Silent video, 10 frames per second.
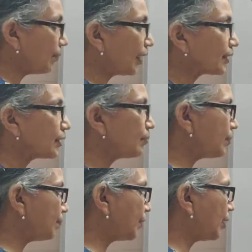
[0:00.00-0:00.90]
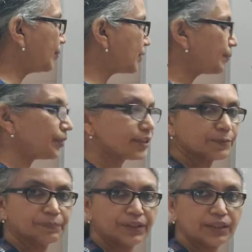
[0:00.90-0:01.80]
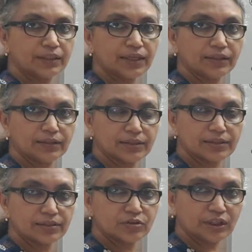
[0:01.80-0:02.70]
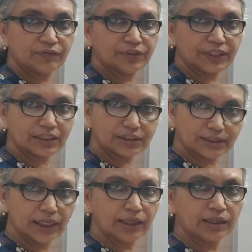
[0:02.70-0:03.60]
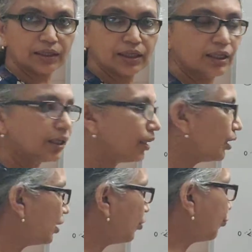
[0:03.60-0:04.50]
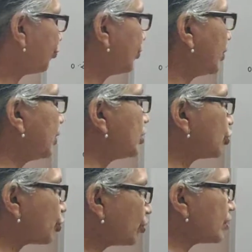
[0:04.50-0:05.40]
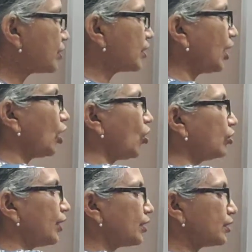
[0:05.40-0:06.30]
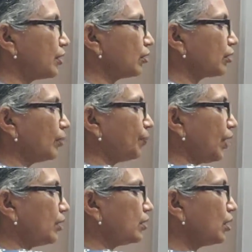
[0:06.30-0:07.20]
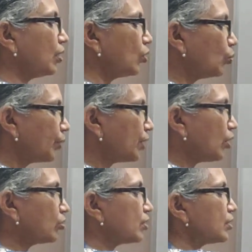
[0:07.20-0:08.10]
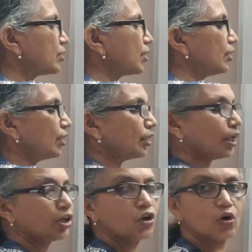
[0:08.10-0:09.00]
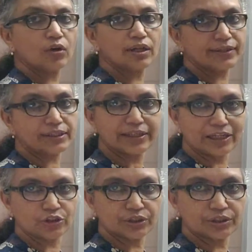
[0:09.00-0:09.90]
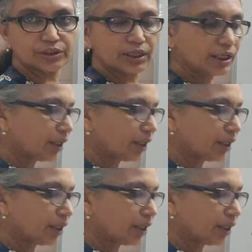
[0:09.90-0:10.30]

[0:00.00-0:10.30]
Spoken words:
the maximum permissible speed that this driver can take if it should stay on that circular path without skidding along the tangent.